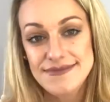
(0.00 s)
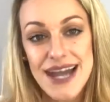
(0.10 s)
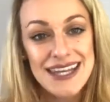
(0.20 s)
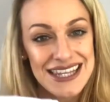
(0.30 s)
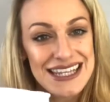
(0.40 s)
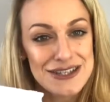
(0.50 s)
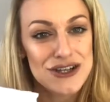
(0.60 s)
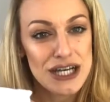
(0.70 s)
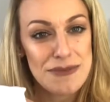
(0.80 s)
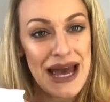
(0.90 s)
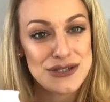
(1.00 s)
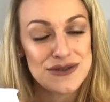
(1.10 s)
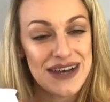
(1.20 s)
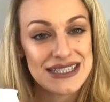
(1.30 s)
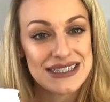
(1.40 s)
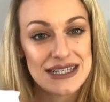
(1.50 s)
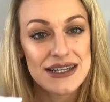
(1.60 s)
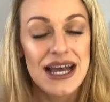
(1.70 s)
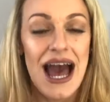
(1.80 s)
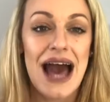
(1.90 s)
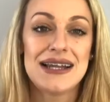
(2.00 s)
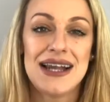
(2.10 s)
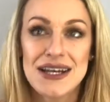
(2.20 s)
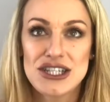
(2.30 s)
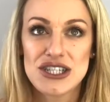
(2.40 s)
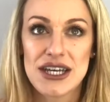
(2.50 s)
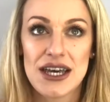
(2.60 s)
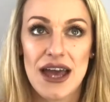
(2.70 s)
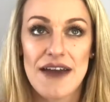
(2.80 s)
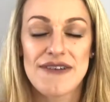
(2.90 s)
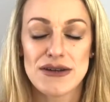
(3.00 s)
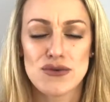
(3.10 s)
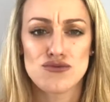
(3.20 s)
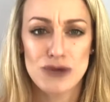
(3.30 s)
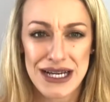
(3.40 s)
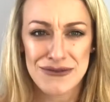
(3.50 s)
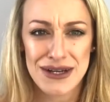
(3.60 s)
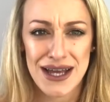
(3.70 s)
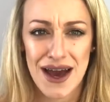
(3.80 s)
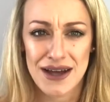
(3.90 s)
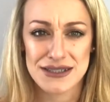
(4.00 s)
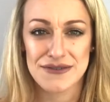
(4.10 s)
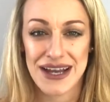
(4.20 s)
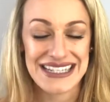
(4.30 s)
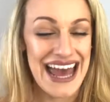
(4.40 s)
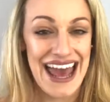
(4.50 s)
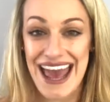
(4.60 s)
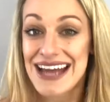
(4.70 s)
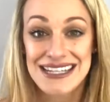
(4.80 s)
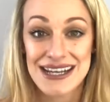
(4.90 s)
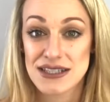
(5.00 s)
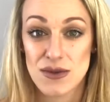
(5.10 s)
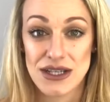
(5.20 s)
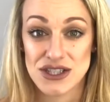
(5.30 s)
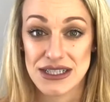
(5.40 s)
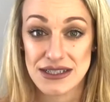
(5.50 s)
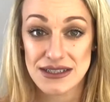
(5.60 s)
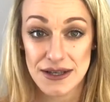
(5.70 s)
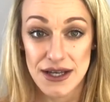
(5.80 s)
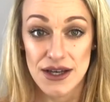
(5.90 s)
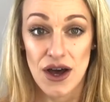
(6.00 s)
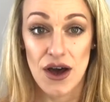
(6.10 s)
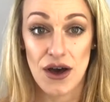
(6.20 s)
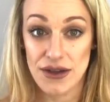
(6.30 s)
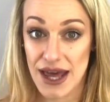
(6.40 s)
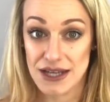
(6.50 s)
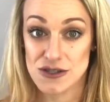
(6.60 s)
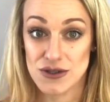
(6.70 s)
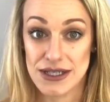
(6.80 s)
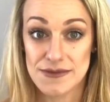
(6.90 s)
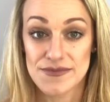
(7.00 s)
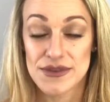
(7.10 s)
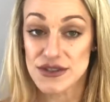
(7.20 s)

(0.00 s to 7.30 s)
I think these are a good pair to invest in. Last year, I found it really, really hard to find any nice white jeans on the high street.